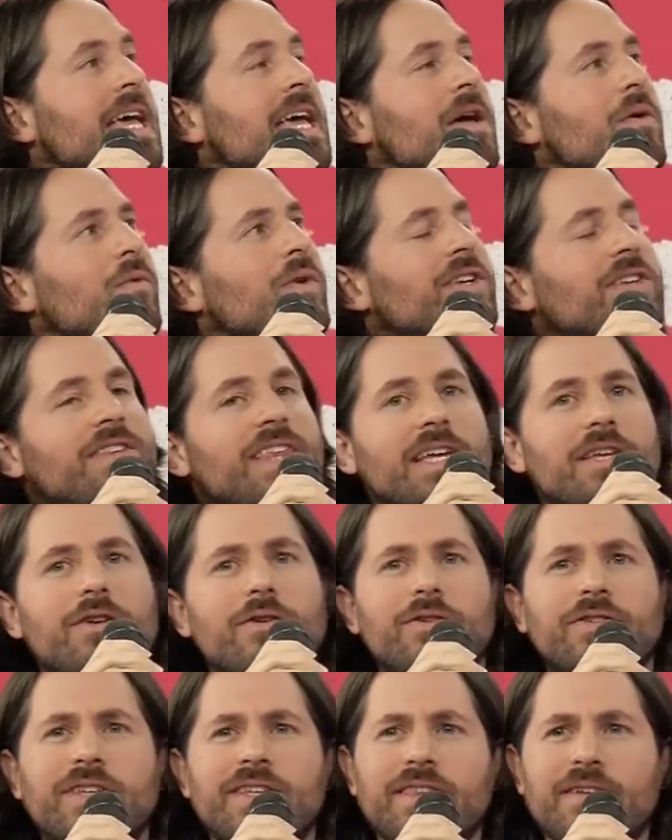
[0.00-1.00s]
which they
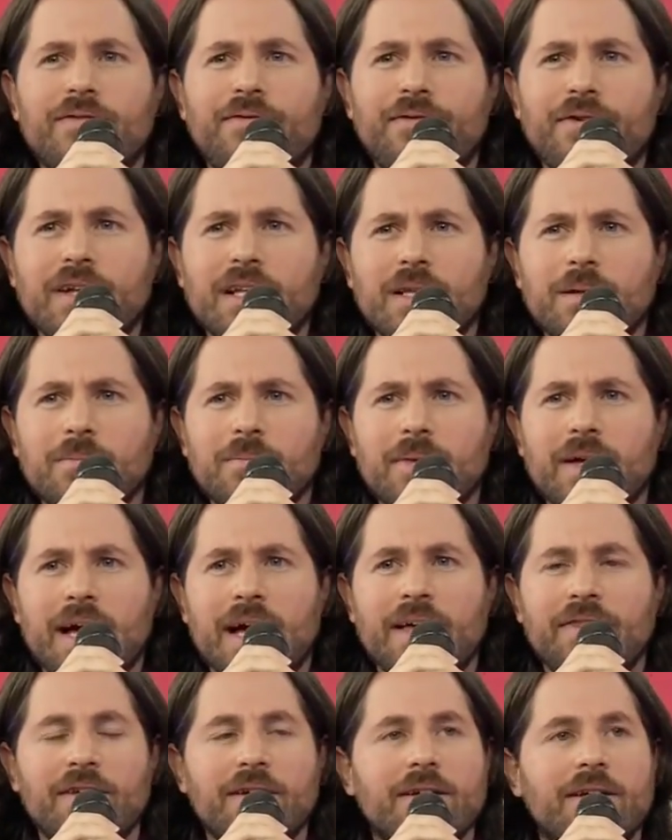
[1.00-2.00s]
use in the film
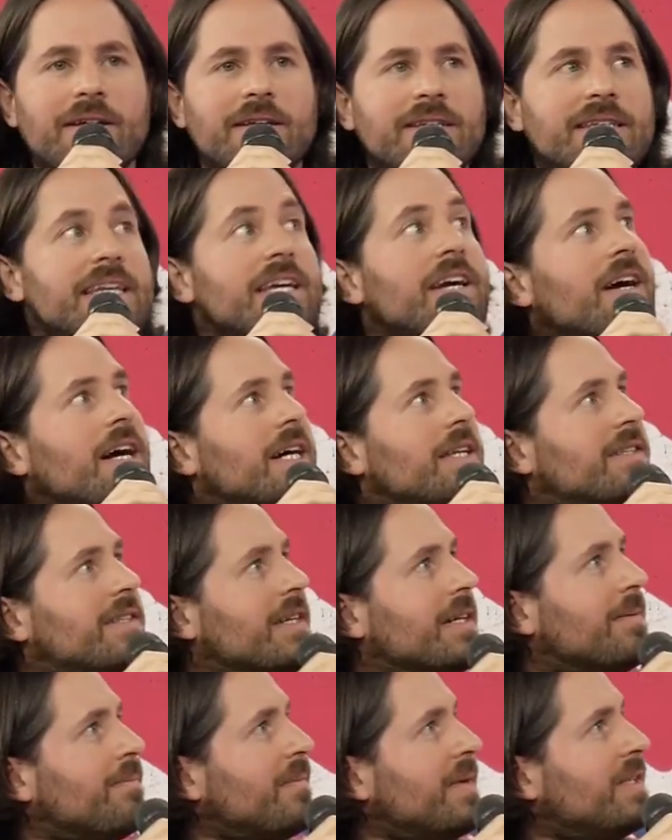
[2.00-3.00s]
The Deer Hunter.
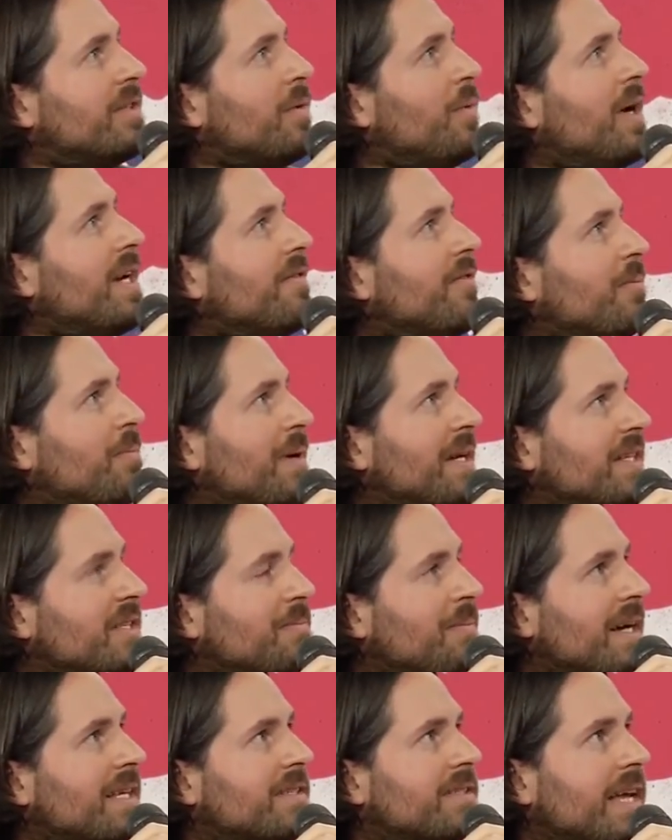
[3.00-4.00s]
It's a wonderful piece
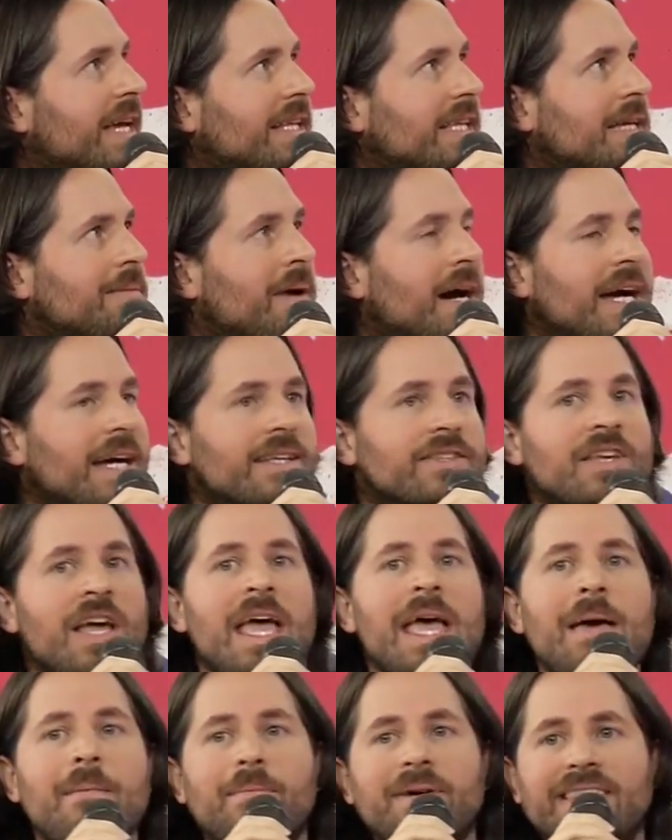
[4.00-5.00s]
by Stanley Myers.
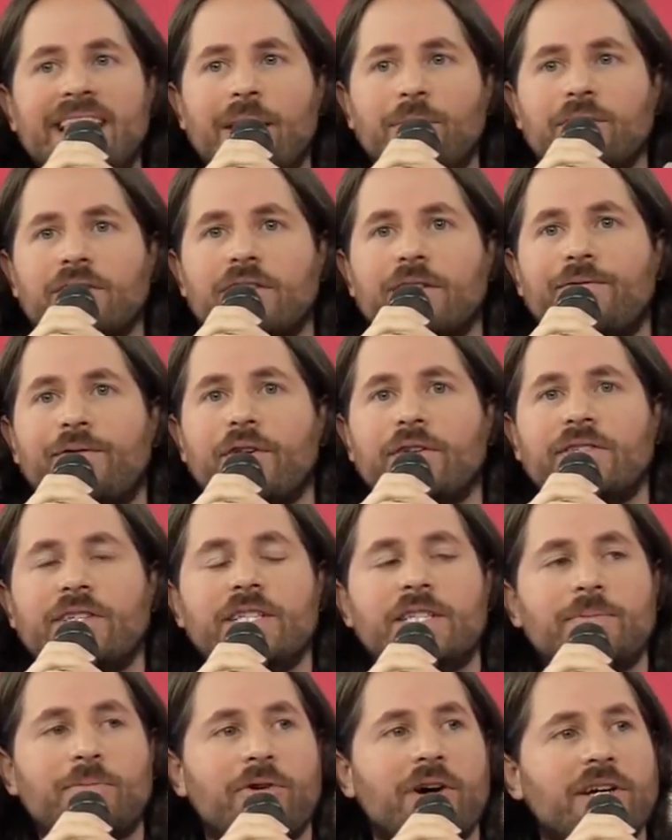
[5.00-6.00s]
But that was the first
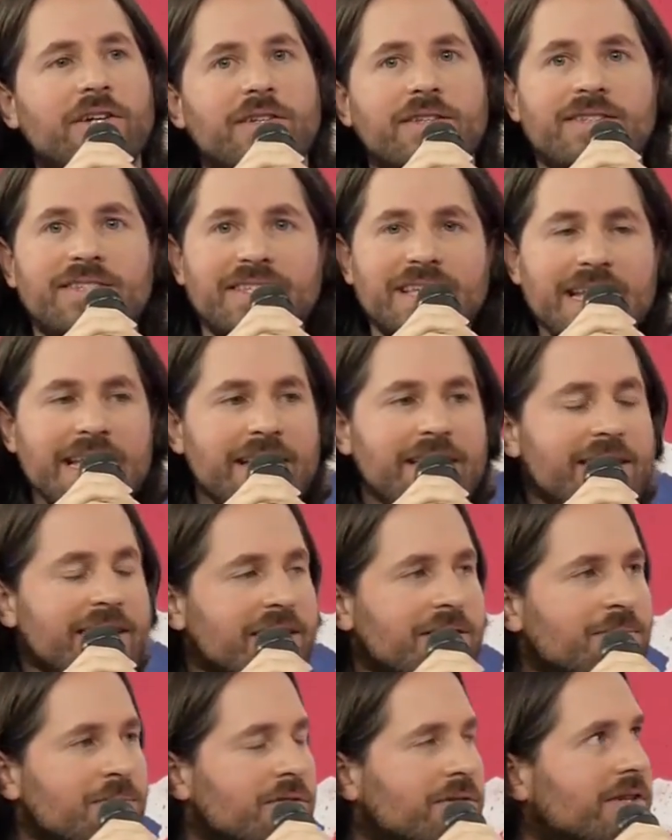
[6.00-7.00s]
inspiration, seeing these
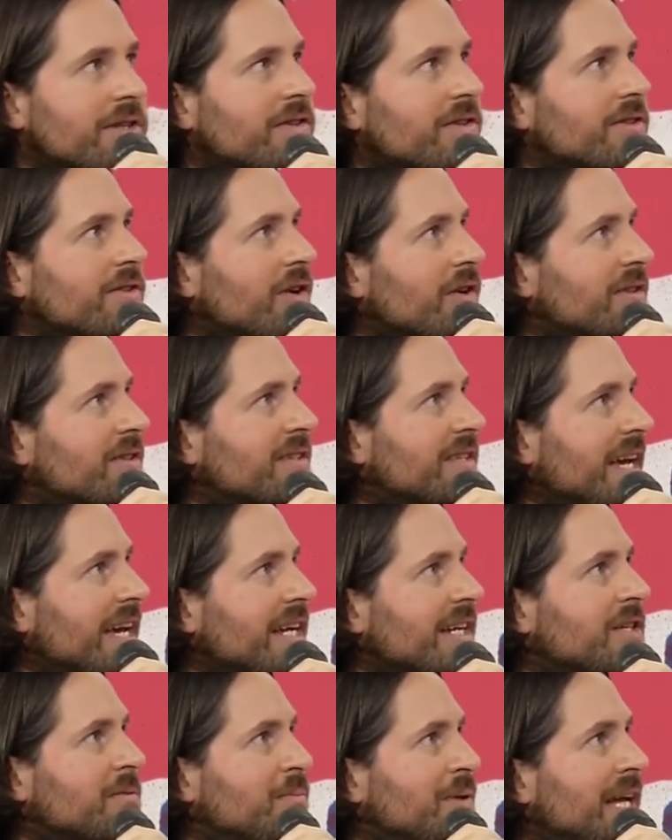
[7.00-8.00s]
musicians on
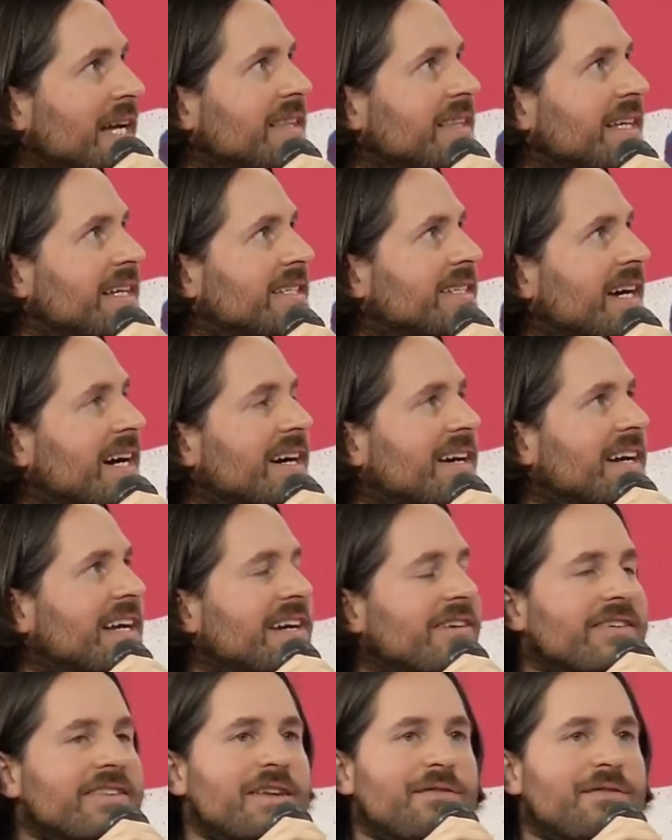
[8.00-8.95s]
stage playing the guitar here in the